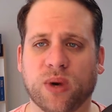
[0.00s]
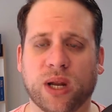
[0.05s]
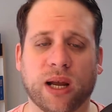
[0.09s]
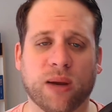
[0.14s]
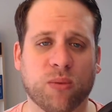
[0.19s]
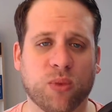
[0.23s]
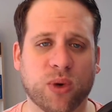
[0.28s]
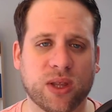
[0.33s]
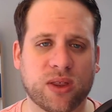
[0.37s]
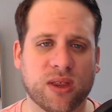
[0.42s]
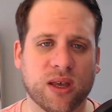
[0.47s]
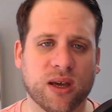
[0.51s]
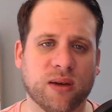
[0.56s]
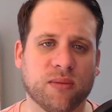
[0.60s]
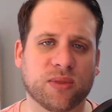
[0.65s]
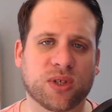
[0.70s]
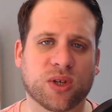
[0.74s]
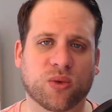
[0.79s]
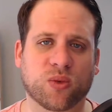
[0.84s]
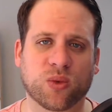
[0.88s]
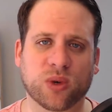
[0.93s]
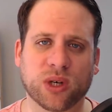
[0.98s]
I'm with them
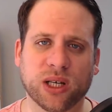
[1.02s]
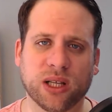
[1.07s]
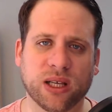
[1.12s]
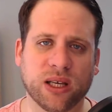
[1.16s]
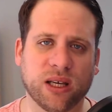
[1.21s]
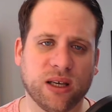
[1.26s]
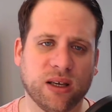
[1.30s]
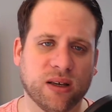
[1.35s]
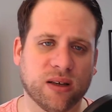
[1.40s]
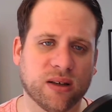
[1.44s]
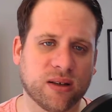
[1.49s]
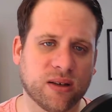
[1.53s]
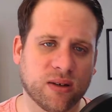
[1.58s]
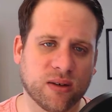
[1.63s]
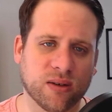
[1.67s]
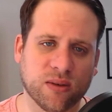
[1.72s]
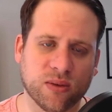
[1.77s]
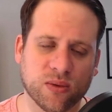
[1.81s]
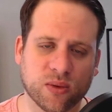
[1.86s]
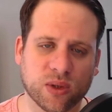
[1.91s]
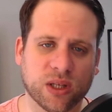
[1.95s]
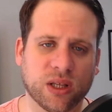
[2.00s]
to really,
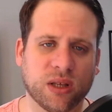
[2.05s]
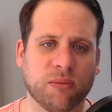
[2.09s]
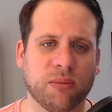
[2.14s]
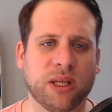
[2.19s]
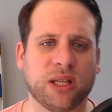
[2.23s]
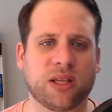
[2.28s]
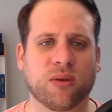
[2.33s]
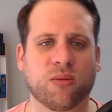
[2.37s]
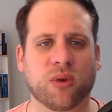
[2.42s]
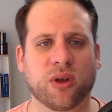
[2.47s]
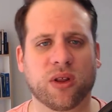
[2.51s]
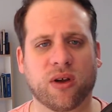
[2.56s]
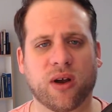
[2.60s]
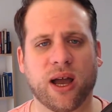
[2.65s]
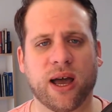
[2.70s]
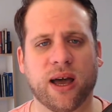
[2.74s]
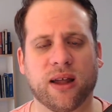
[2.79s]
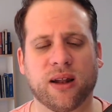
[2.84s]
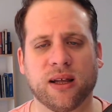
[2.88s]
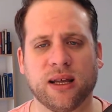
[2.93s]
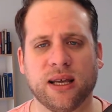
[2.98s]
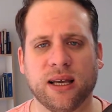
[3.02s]
really meet them where they're
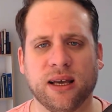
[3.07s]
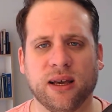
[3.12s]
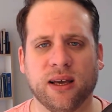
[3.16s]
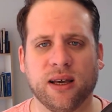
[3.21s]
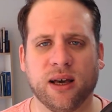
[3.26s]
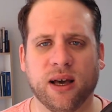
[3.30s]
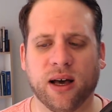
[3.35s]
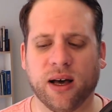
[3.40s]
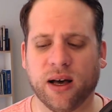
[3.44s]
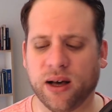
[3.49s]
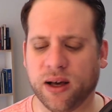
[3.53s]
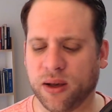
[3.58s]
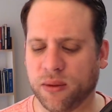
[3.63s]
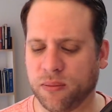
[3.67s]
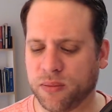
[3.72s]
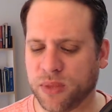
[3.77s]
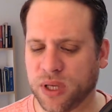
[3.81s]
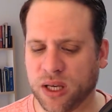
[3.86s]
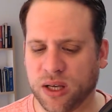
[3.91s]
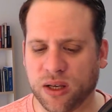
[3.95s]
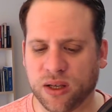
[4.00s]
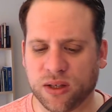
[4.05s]
at.
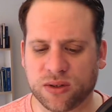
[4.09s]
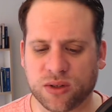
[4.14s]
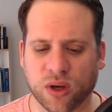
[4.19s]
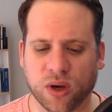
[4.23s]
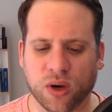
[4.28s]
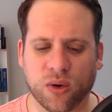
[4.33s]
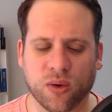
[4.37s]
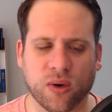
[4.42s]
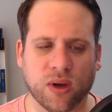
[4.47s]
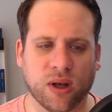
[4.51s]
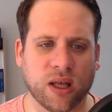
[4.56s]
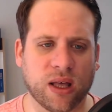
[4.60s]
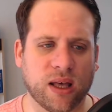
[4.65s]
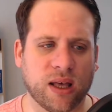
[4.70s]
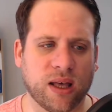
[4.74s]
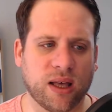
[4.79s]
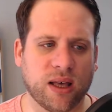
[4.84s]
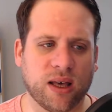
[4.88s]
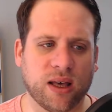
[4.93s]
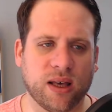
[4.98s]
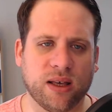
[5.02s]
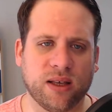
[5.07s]
So,
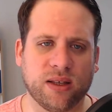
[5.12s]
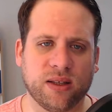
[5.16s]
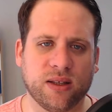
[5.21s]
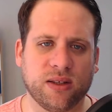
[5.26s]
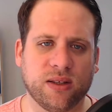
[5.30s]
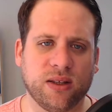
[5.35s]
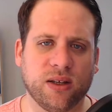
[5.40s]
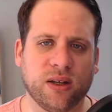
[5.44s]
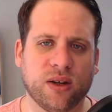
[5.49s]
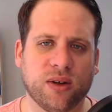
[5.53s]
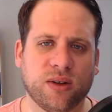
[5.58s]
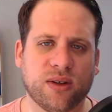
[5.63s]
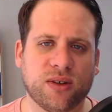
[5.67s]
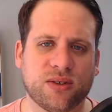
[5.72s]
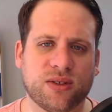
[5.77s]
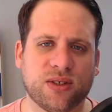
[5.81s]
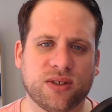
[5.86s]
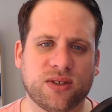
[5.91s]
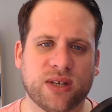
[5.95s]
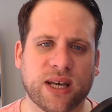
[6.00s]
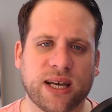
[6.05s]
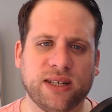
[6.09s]
there's
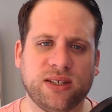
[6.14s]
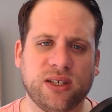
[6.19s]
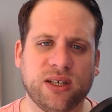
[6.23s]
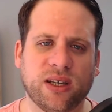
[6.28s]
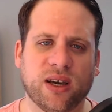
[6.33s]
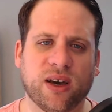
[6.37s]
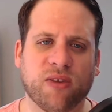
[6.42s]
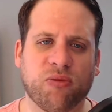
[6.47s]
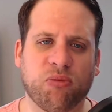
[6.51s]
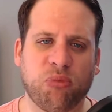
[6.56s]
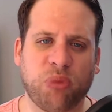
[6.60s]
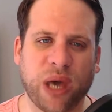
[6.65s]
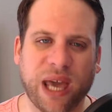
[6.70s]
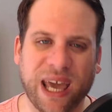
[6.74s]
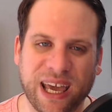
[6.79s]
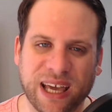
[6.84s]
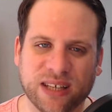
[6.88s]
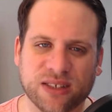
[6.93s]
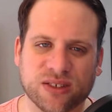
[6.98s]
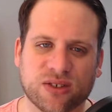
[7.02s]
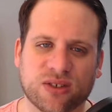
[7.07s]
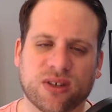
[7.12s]
this idea of
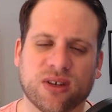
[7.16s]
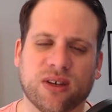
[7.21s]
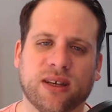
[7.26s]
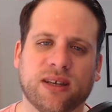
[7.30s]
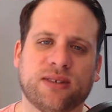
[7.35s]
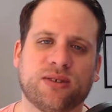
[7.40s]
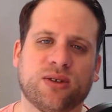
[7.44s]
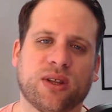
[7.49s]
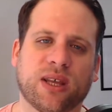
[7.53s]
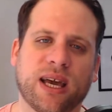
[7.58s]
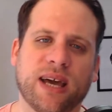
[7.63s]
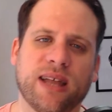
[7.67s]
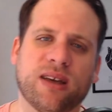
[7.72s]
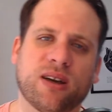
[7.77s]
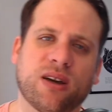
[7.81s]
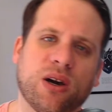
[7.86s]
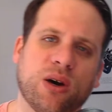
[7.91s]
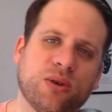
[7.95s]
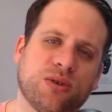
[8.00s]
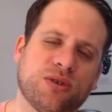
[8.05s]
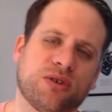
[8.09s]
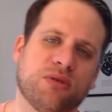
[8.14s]
pace. So the guy that
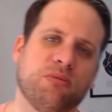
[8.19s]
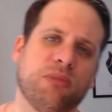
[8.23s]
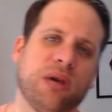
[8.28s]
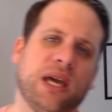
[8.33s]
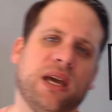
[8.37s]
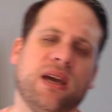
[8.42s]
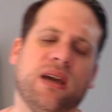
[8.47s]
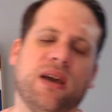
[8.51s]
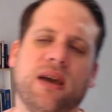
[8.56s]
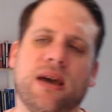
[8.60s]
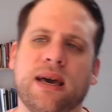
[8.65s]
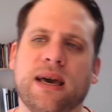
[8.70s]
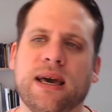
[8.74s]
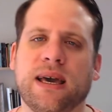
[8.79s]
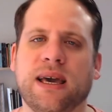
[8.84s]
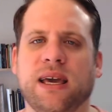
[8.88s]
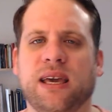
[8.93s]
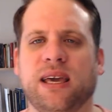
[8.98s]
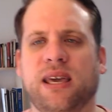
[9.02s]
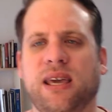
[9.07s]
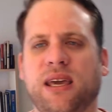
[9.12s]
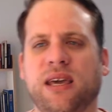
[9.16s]
coached me,
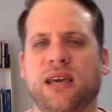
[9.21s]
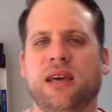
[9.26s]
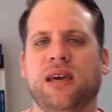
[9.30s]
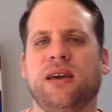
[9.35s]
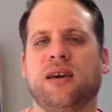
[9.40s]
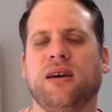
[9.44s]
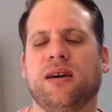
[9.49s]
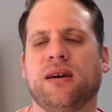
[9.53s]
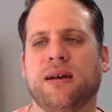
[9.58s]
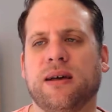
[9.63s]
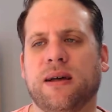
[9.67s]
he